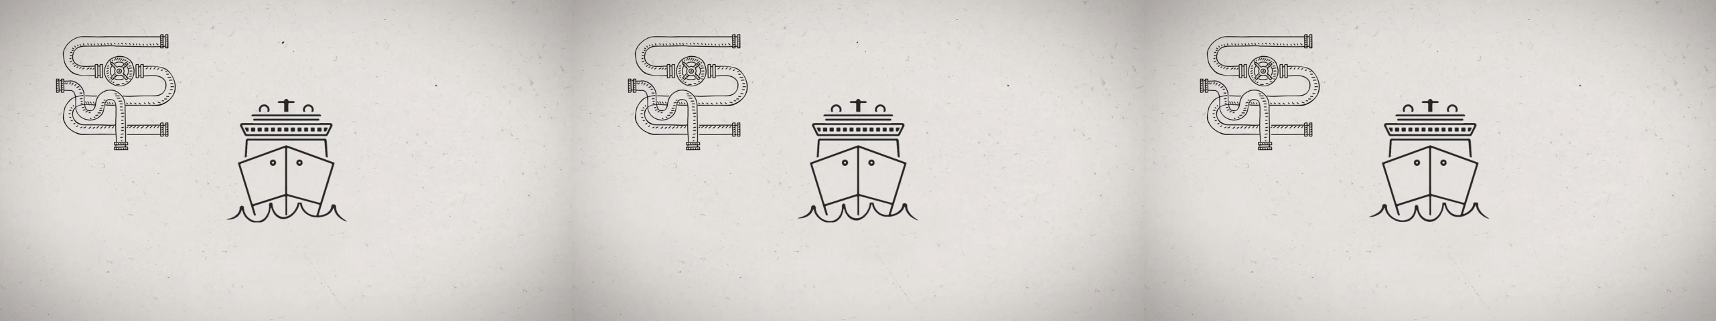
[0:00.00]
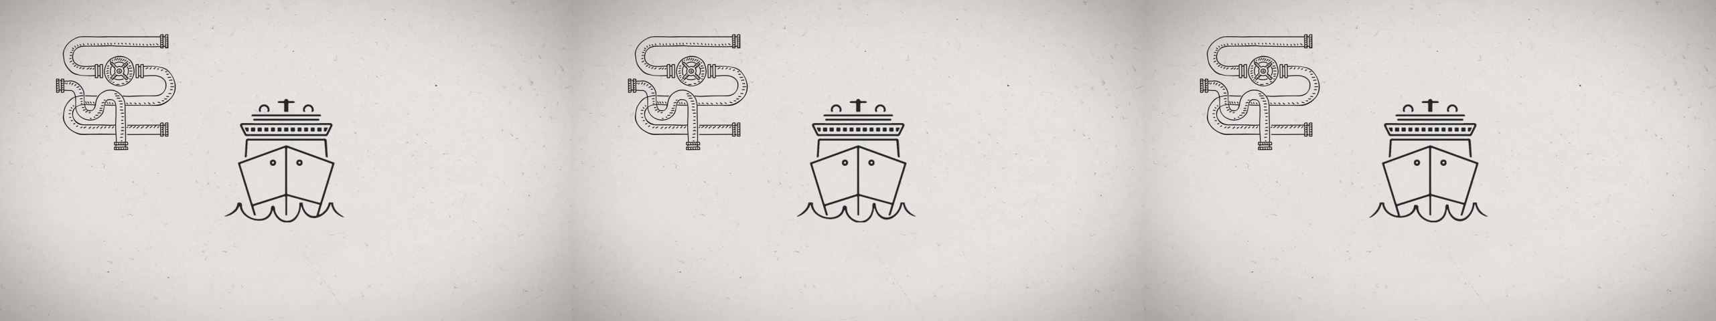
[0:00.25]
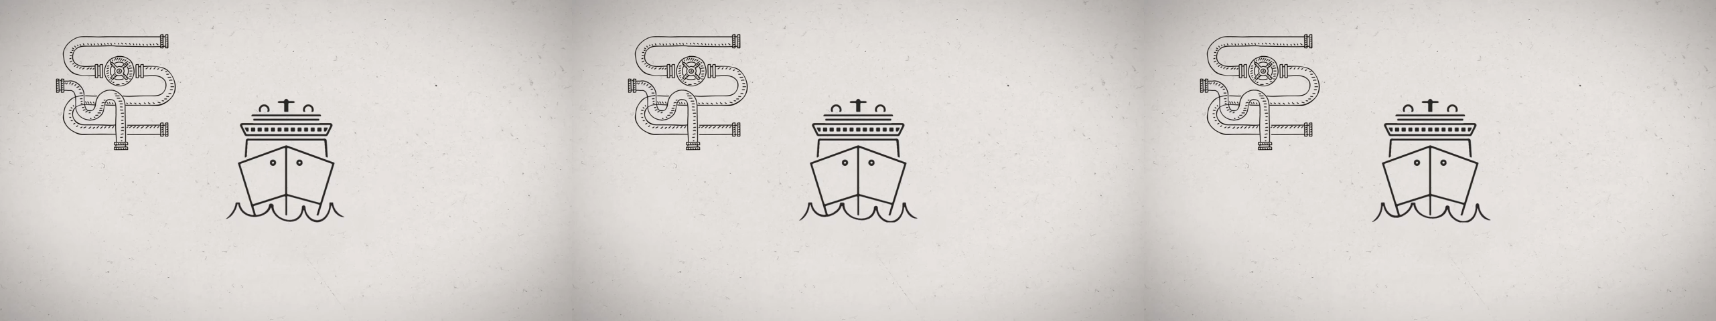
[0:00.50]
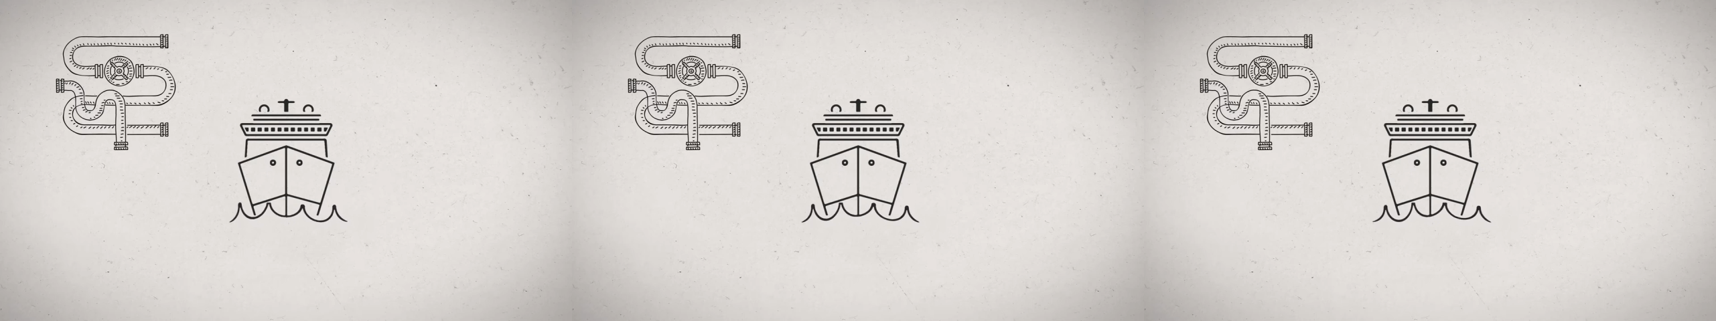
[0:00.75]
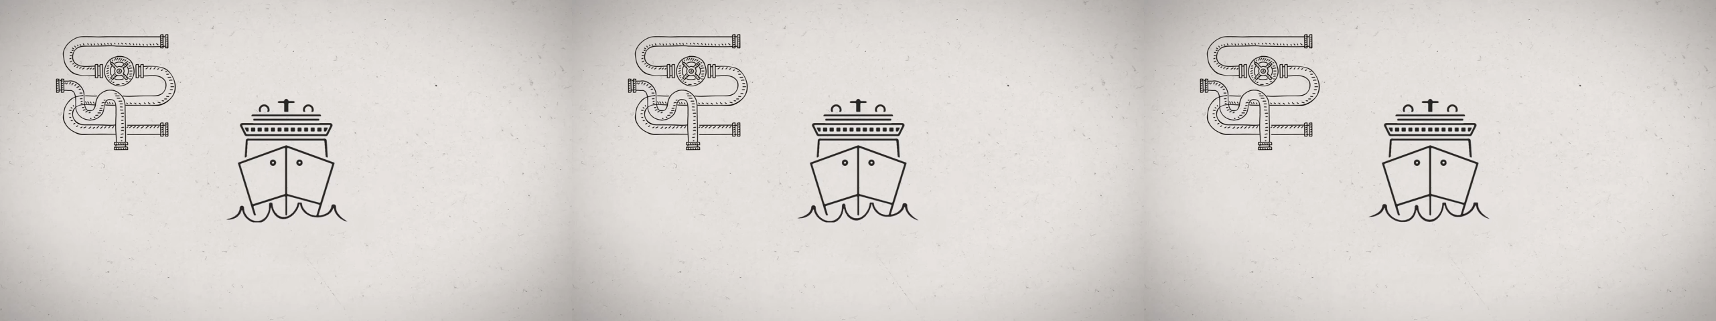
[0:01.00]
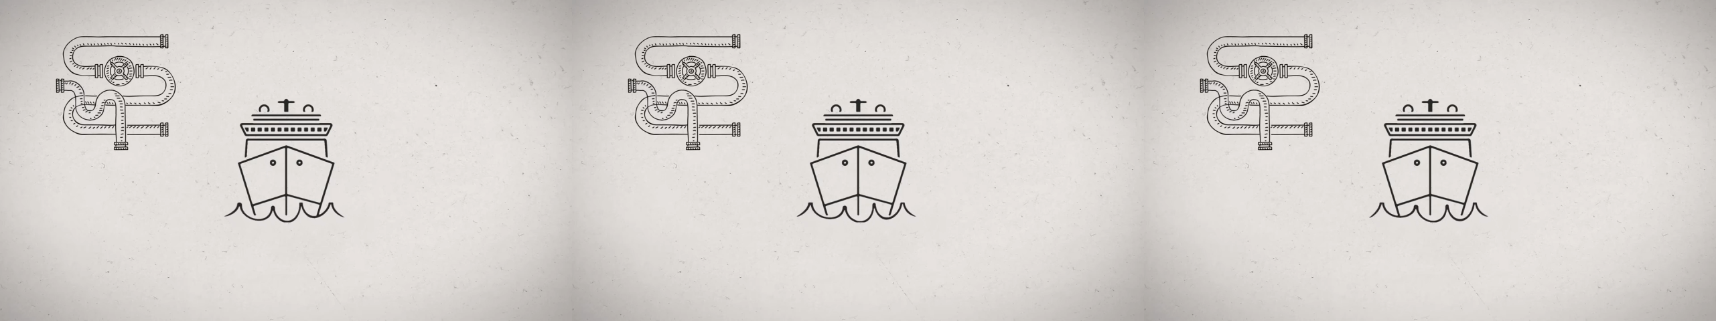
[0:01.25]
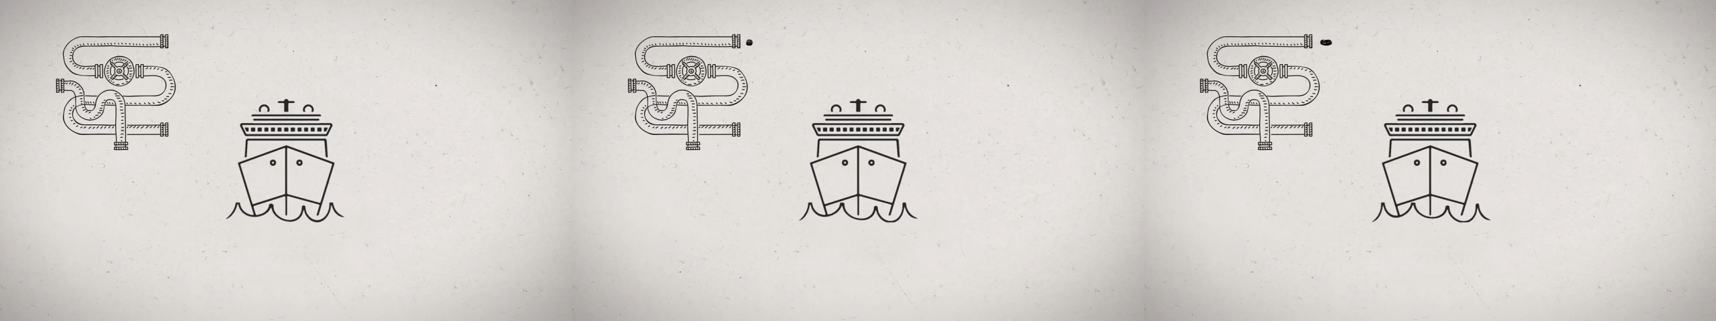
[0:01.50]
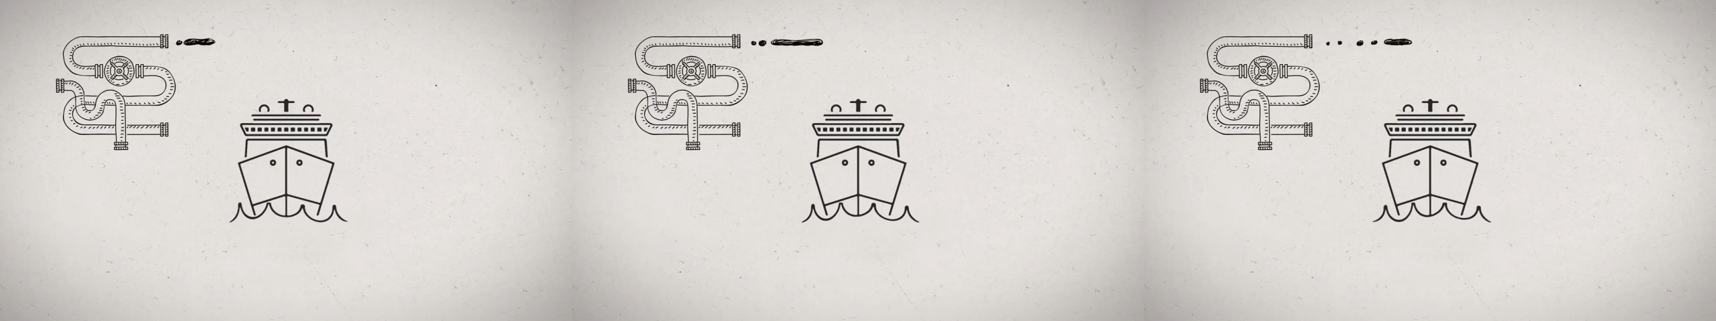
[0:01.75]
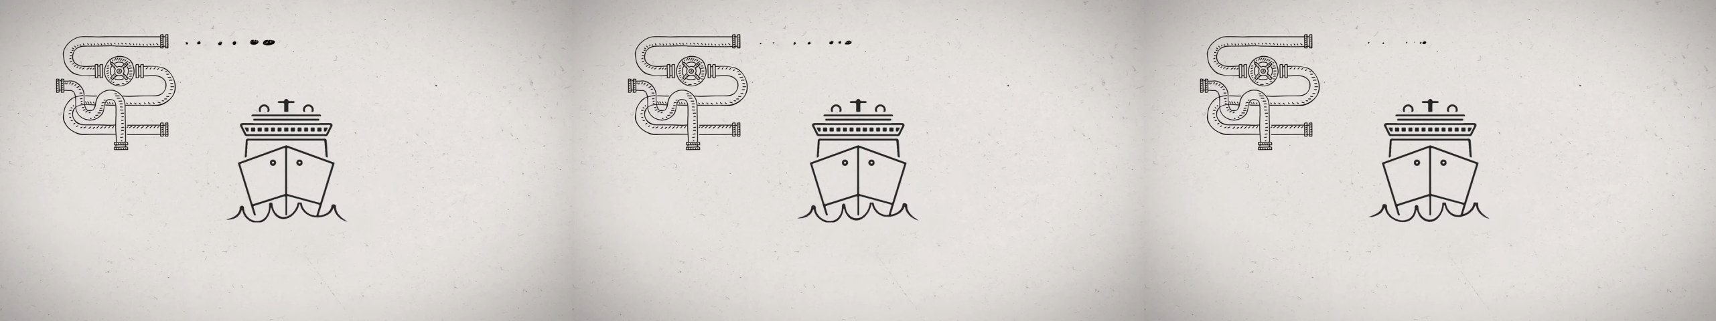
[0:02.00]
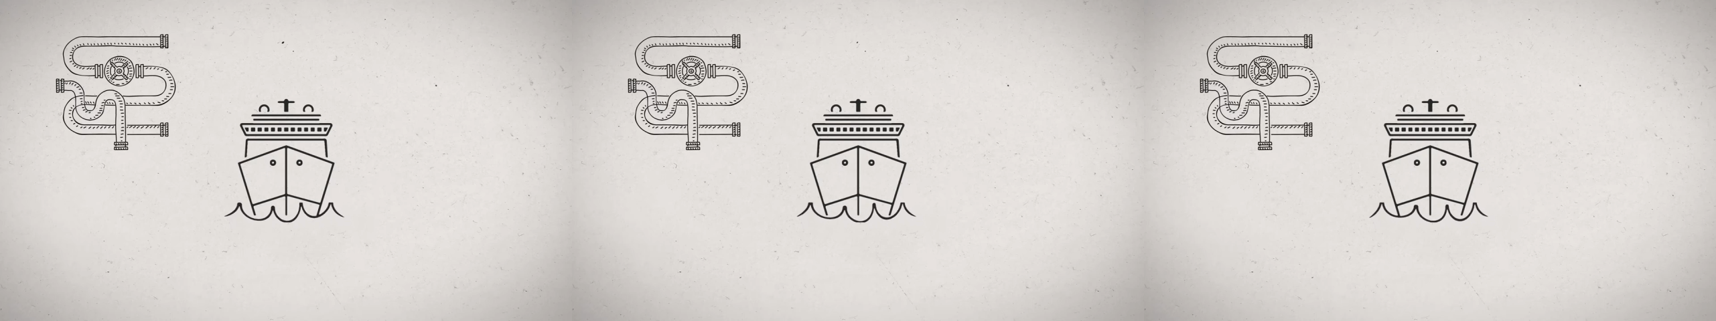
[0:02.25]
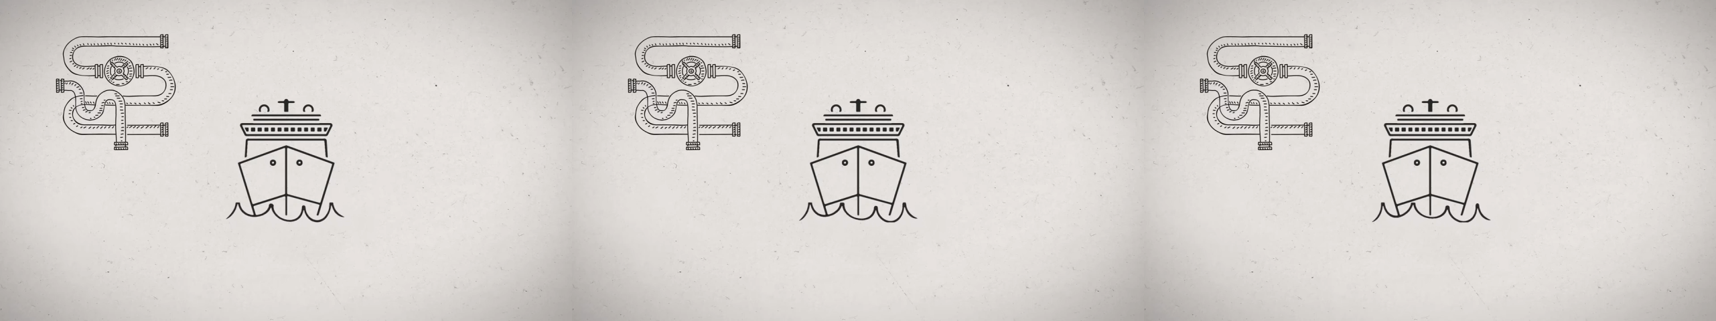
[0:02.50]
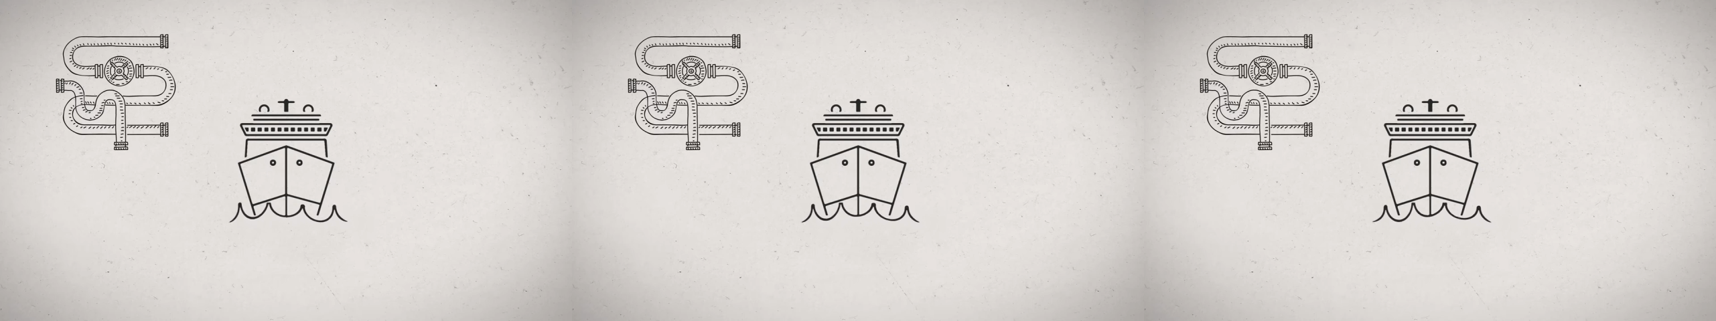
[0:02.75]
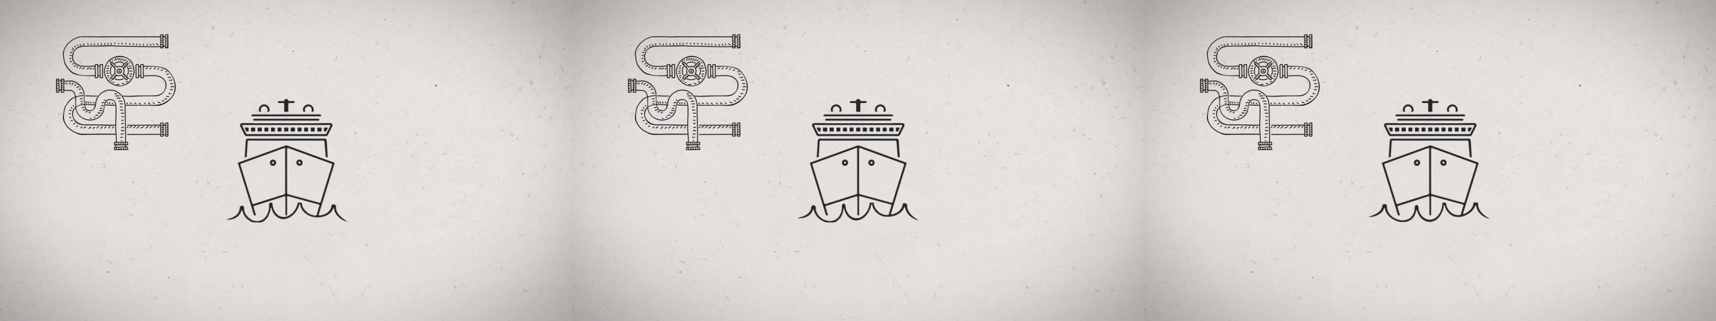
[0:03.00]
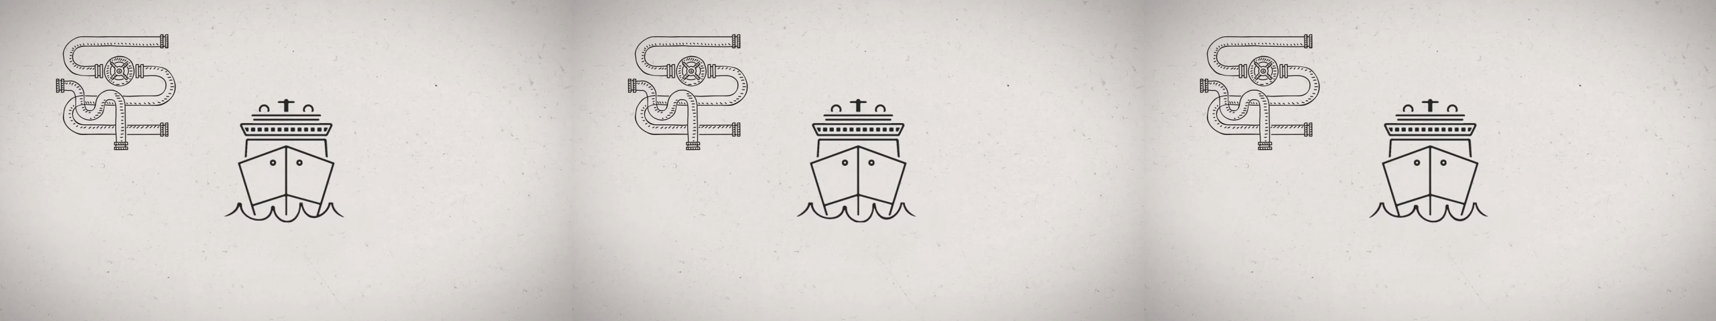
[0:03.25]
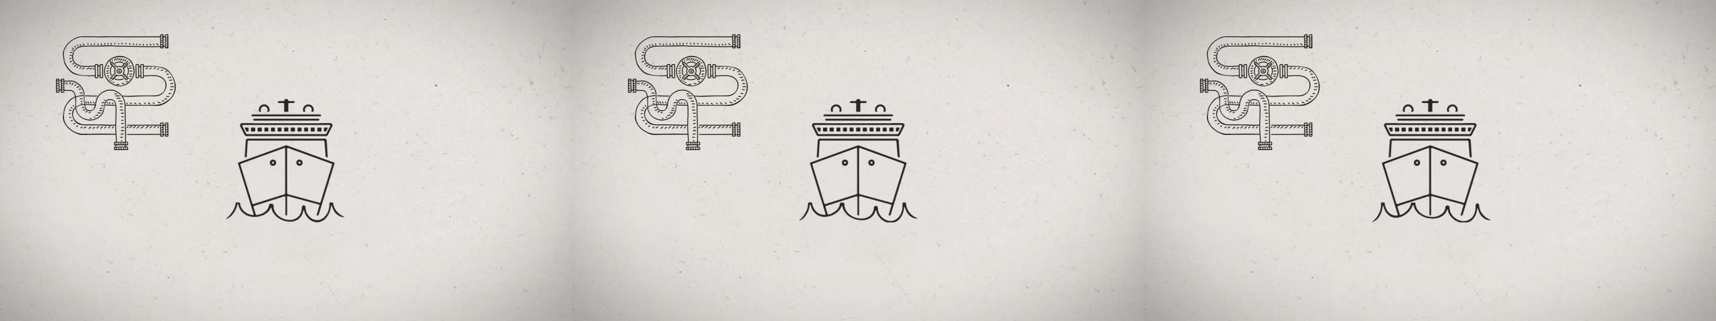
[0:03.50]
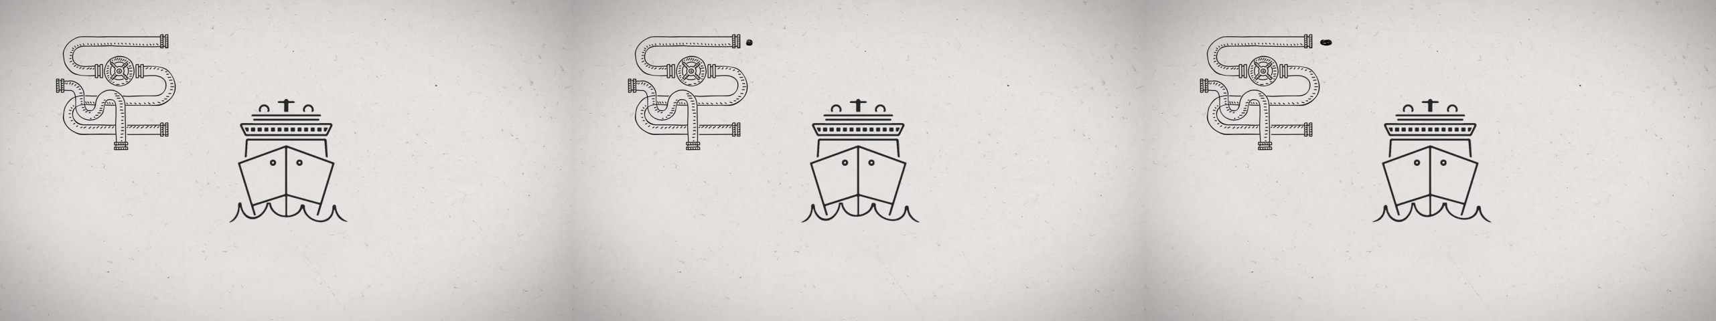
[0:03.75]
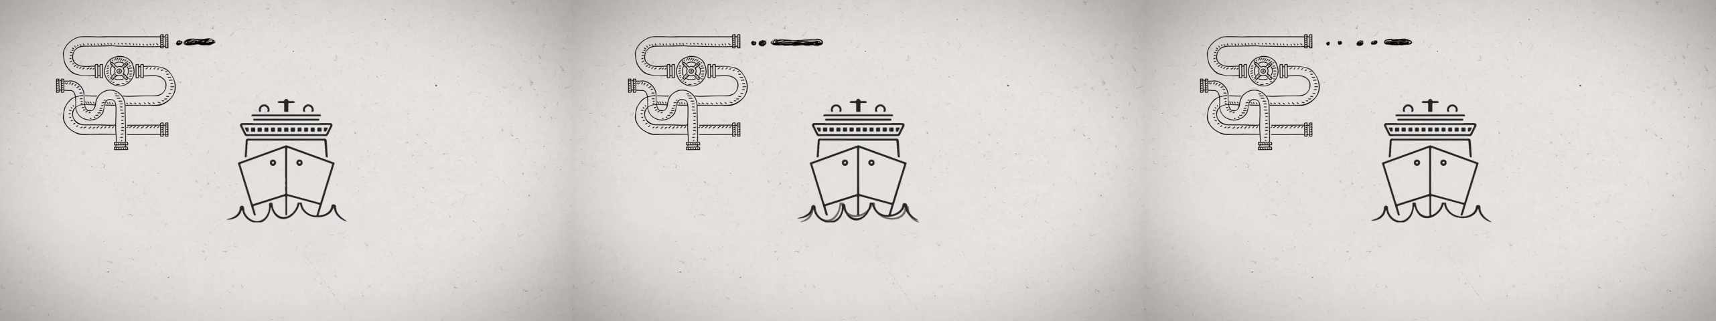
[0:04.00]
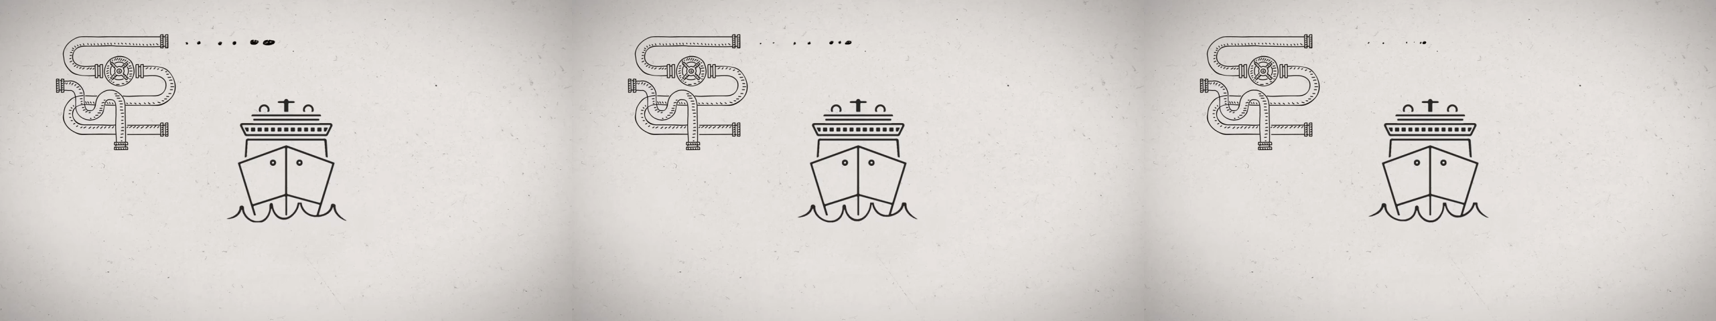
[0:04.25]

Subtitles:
No face is visible, so there are no lips to read.